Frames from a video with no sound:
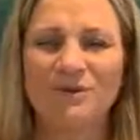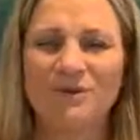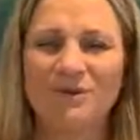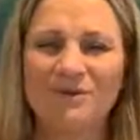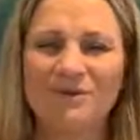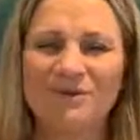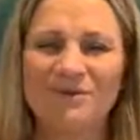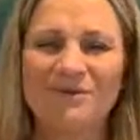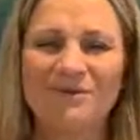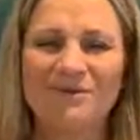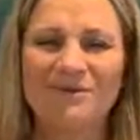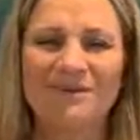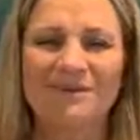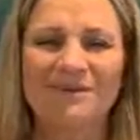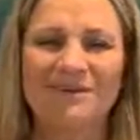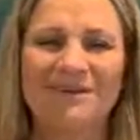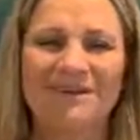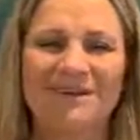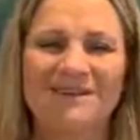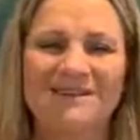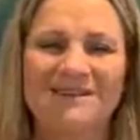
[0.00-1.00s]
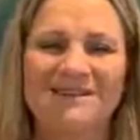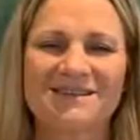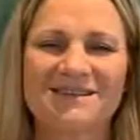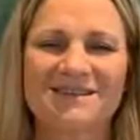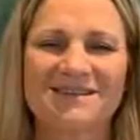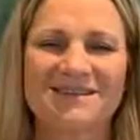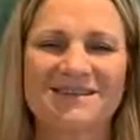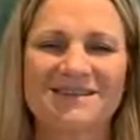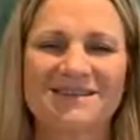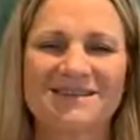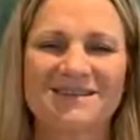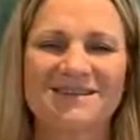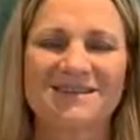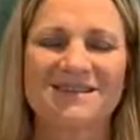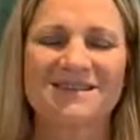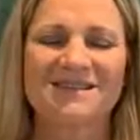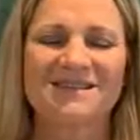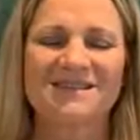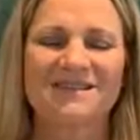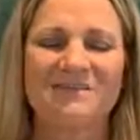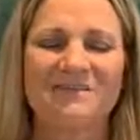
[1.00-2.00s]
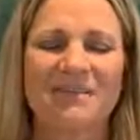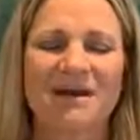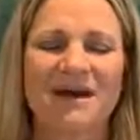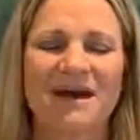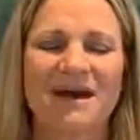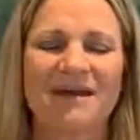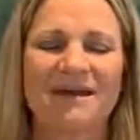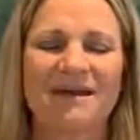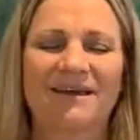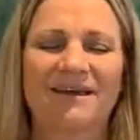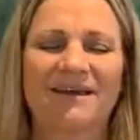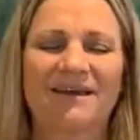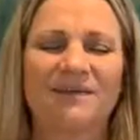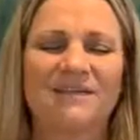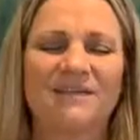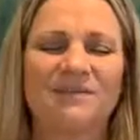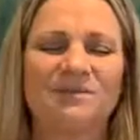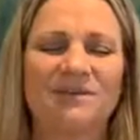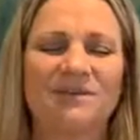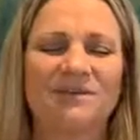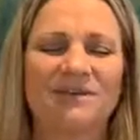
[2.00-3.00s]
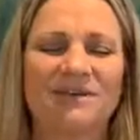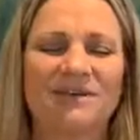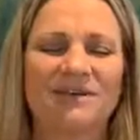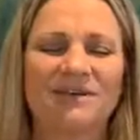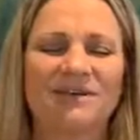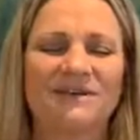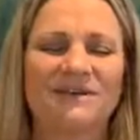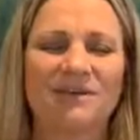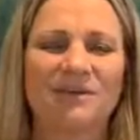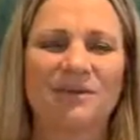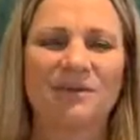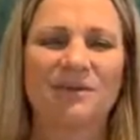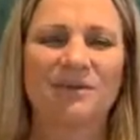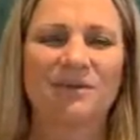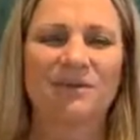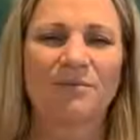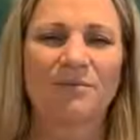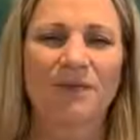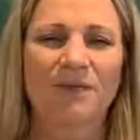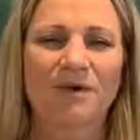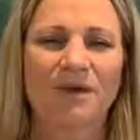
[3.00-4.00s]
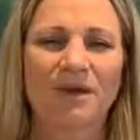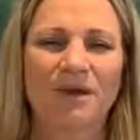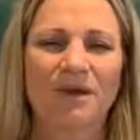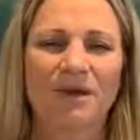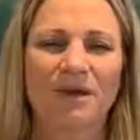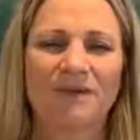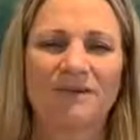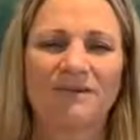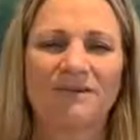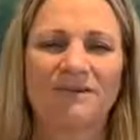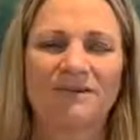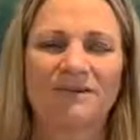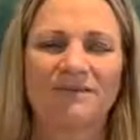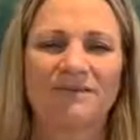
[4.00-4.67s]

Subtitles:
What do you notice? This is the somatic experiencing with the body.